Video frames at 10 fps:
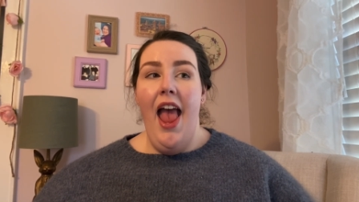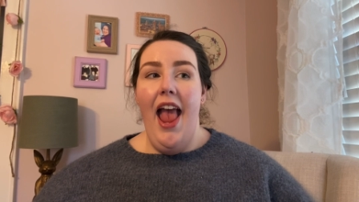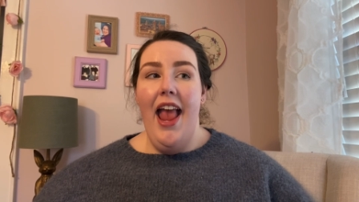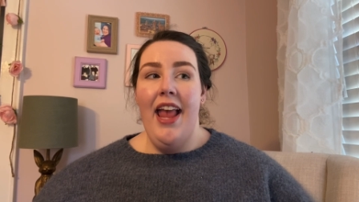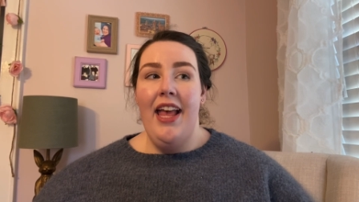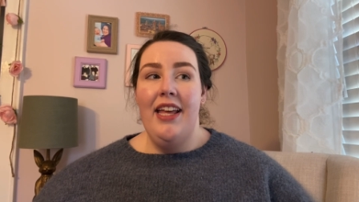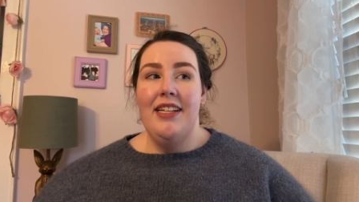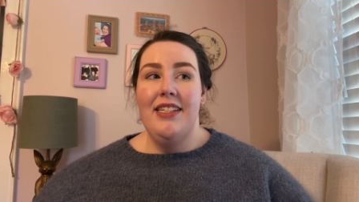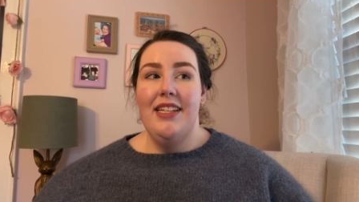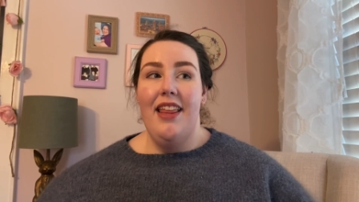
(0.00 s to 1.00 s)

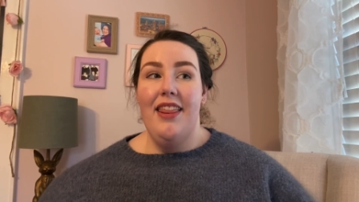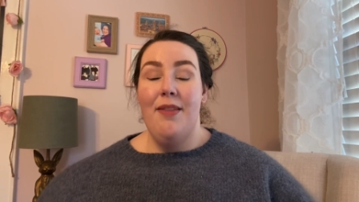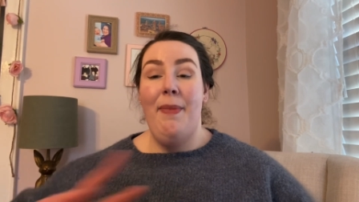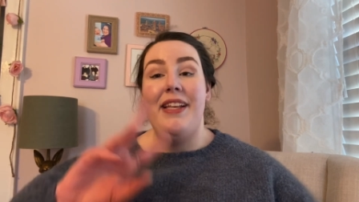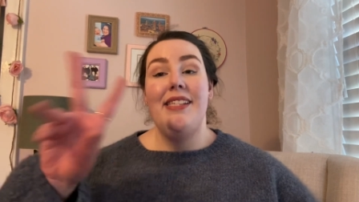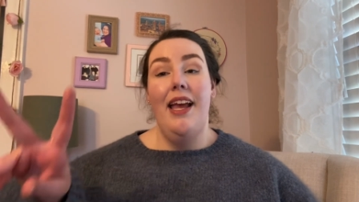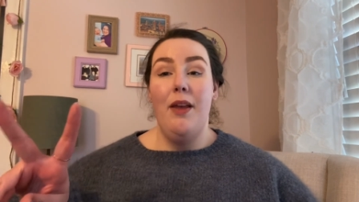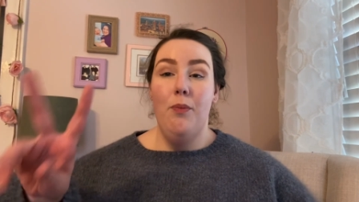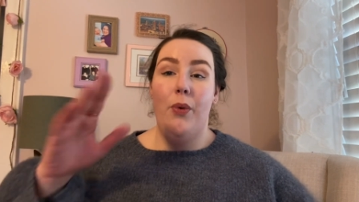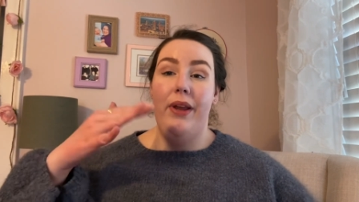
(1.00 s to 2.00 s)
And my
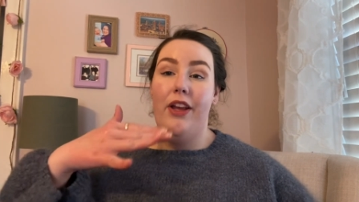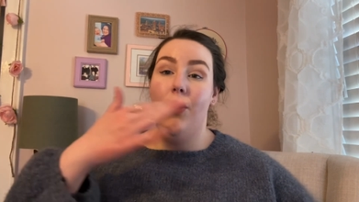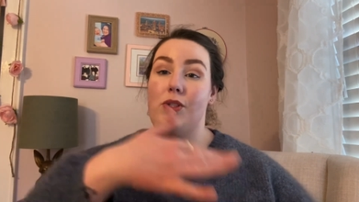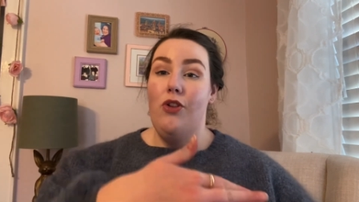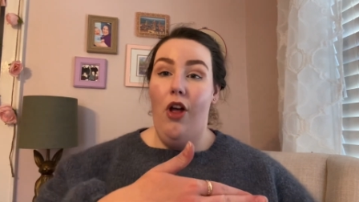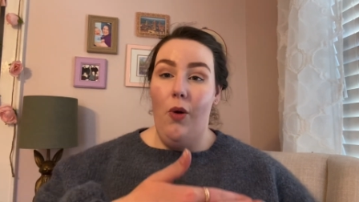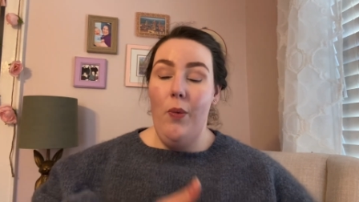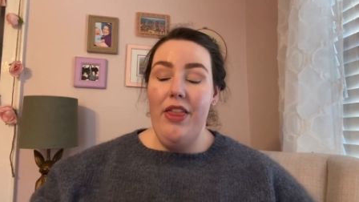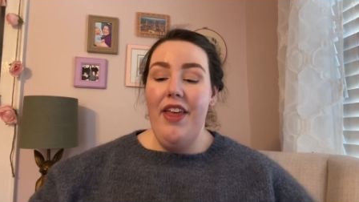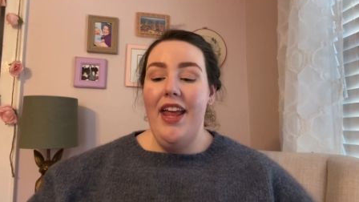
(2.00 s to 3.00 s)
second point goes along
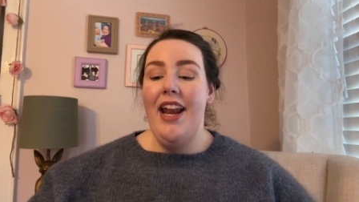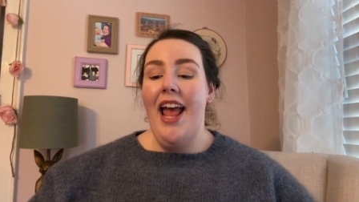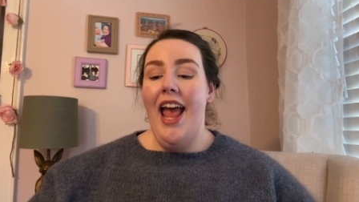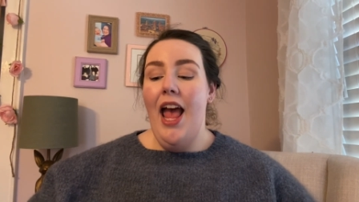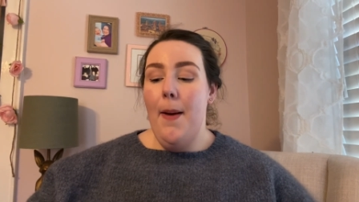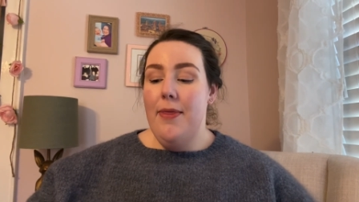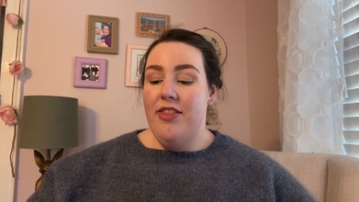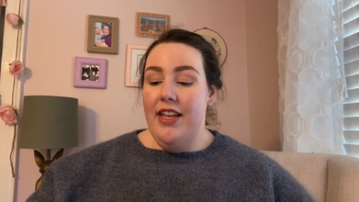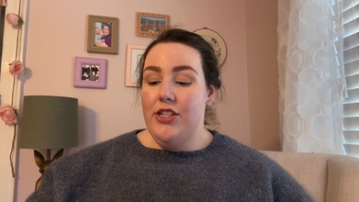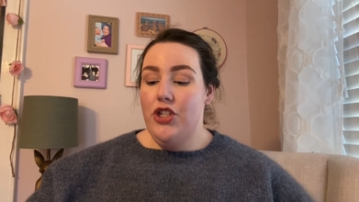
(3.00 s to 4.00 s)
with it.
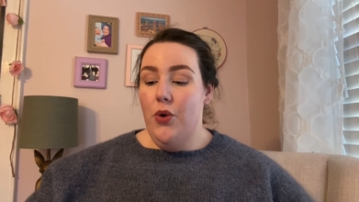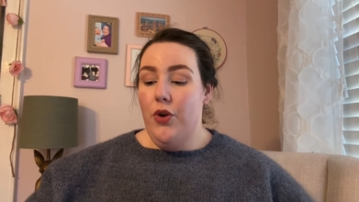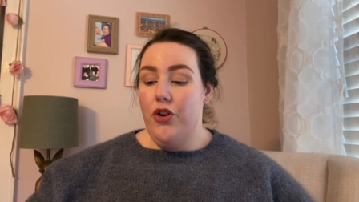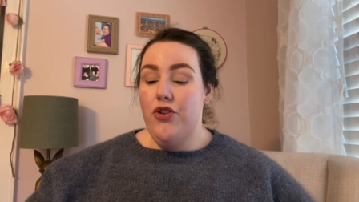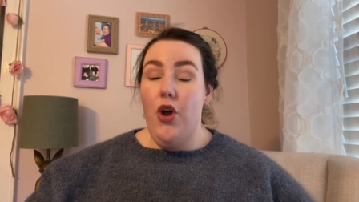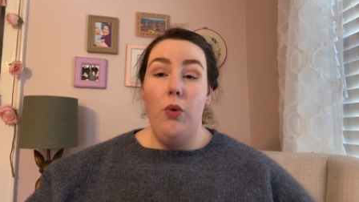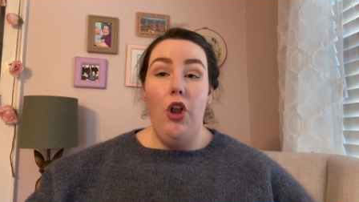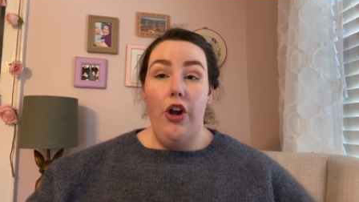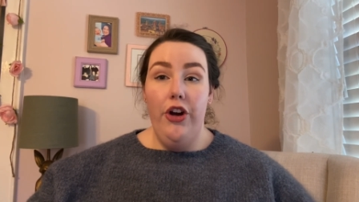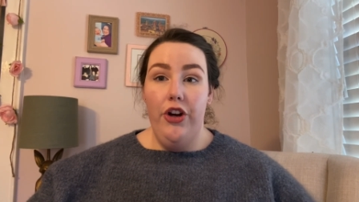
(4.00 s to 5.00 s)
This donor no
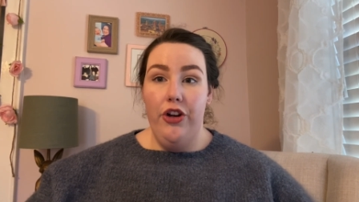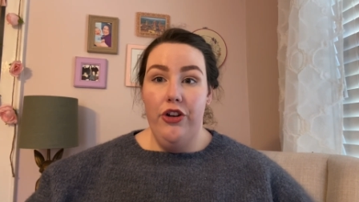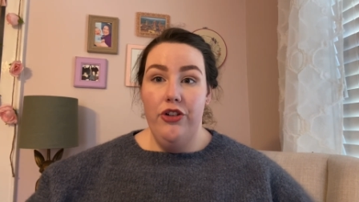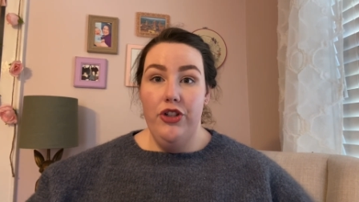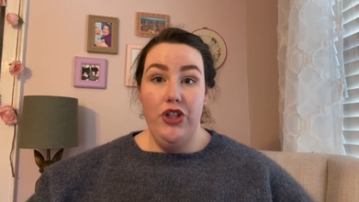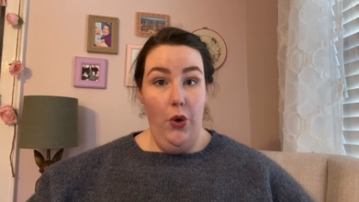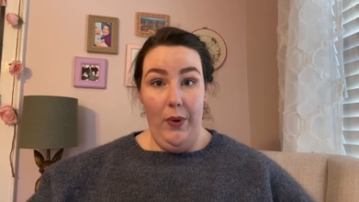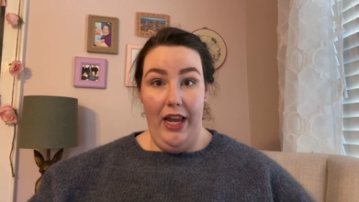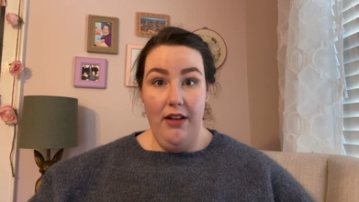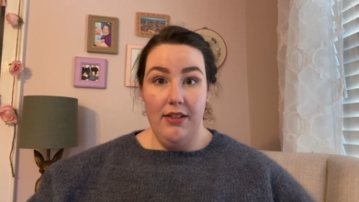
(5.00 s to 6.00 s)
longer
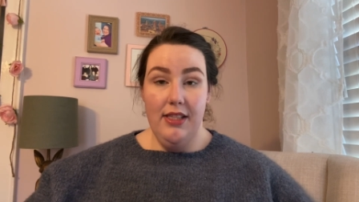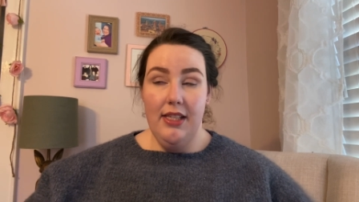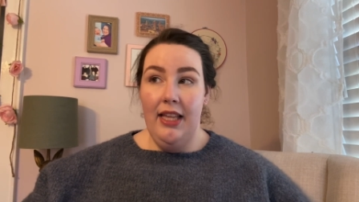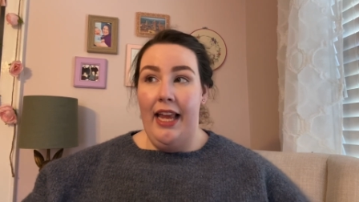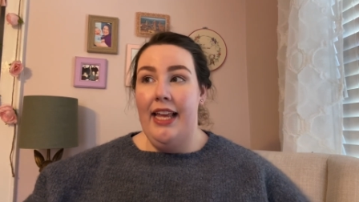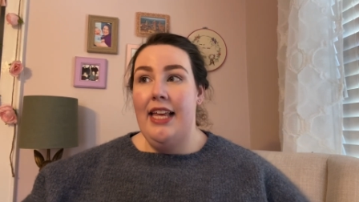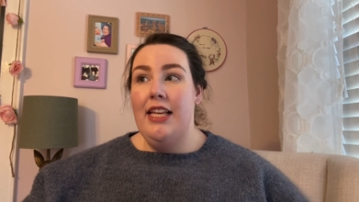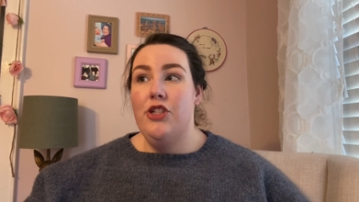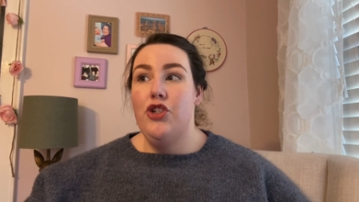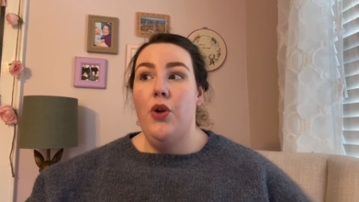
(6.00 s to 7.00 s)
donates. Like he
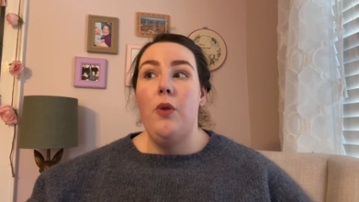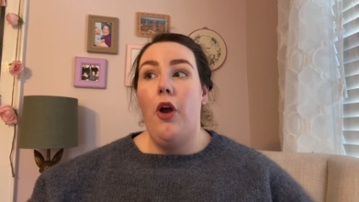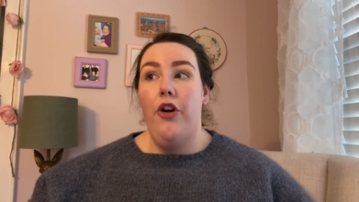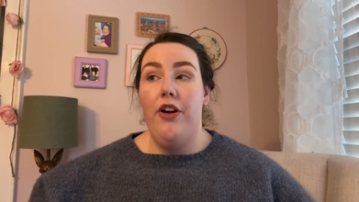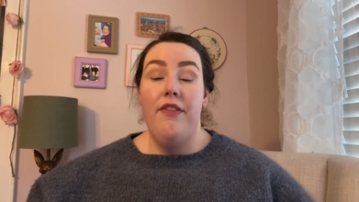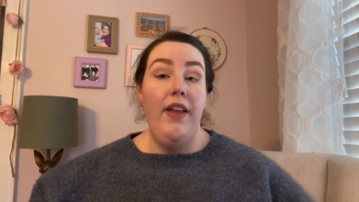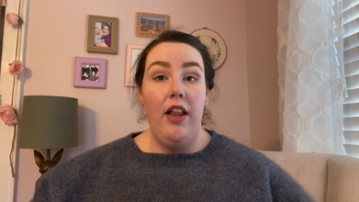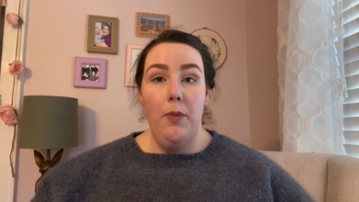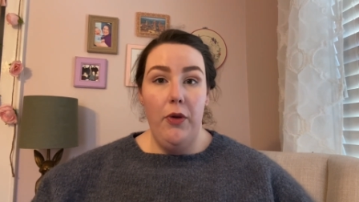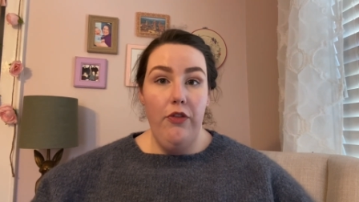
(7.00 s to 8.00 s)
is no longer
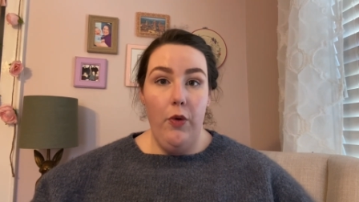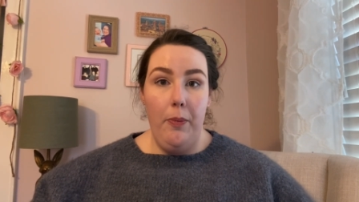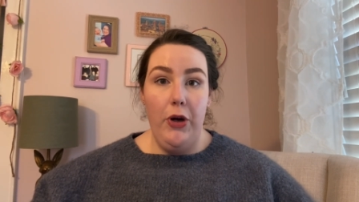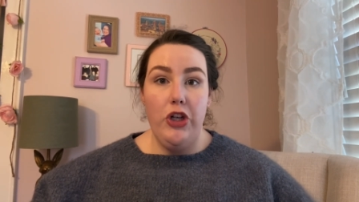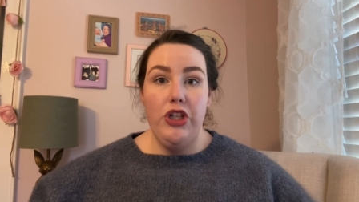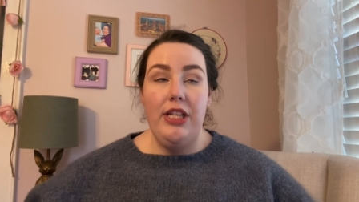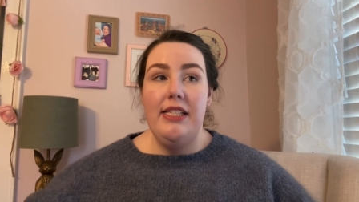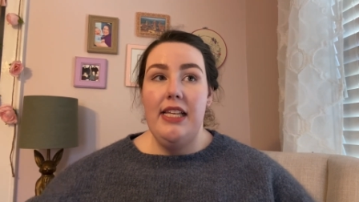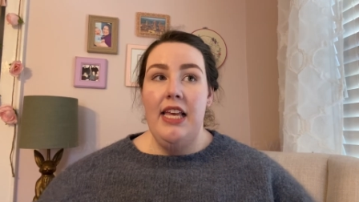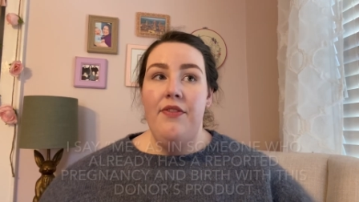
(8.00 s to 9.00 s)
available for purchase
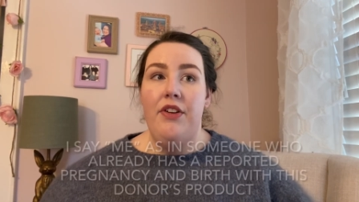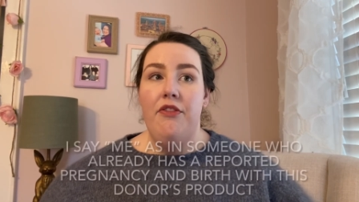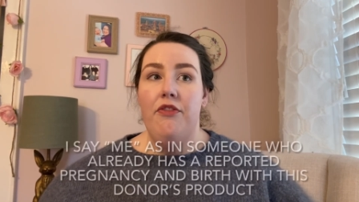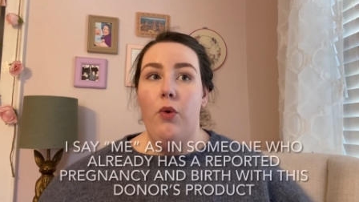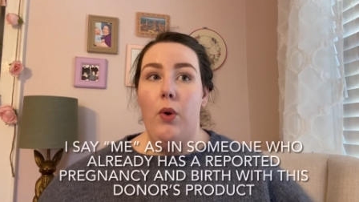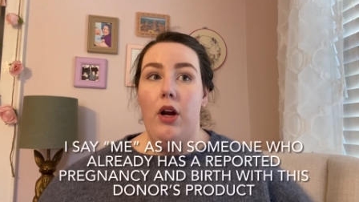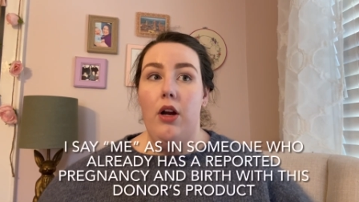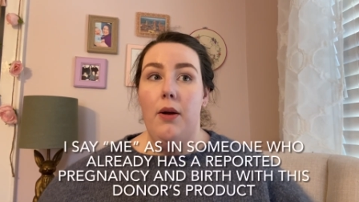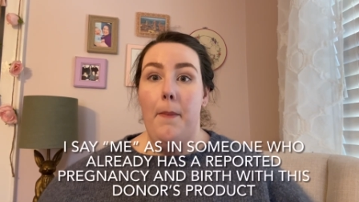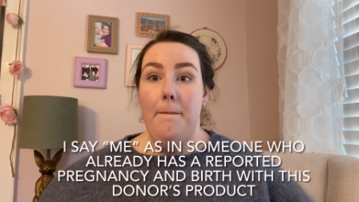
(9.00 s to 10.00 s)
even
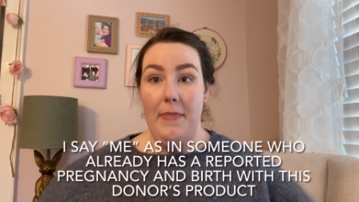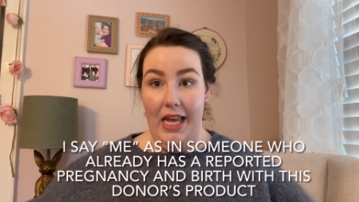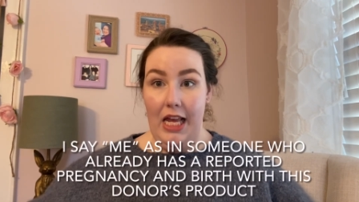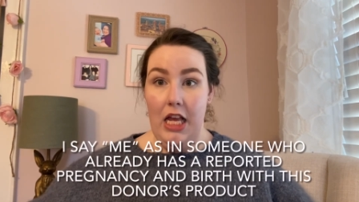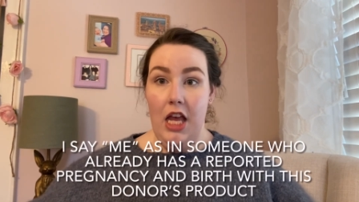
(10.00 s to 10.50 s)
for me.